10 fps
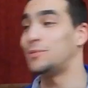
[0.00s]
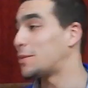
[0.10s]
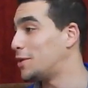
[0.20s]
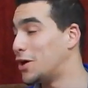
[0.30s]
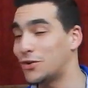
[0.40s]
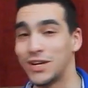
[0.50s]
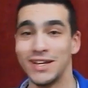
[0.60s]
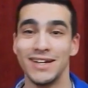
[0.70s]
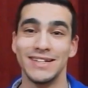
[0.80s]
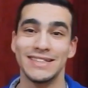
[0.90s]
to make me hungry.
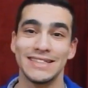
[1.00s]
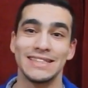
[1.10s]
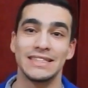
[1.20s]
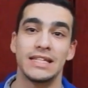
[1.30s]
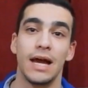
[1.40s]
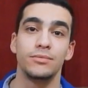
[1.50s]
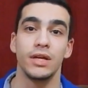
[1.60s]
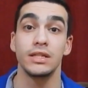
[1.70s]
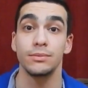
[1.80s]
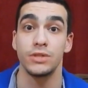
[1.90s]
Time
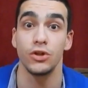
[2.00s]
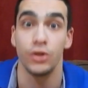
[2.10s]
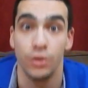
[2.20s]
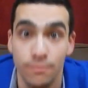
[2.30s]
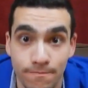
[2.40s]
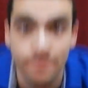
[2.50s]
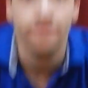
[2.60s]
to eat some cereal.